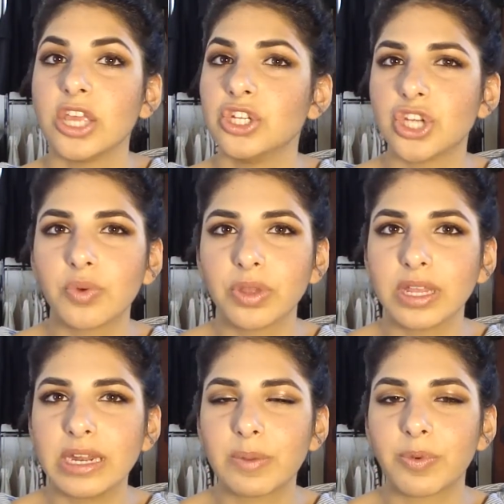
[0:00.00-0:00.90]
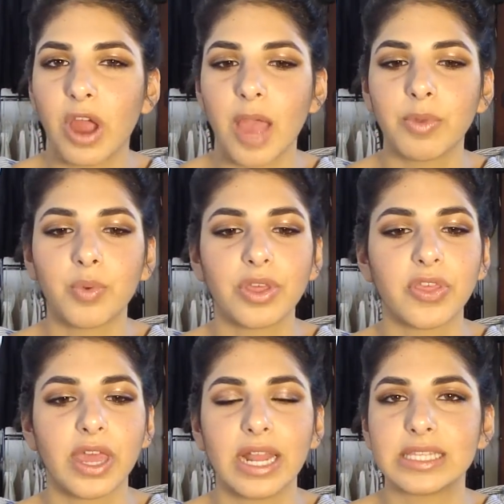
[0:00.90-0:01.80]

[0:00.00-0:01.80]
You don't really need a primer with it.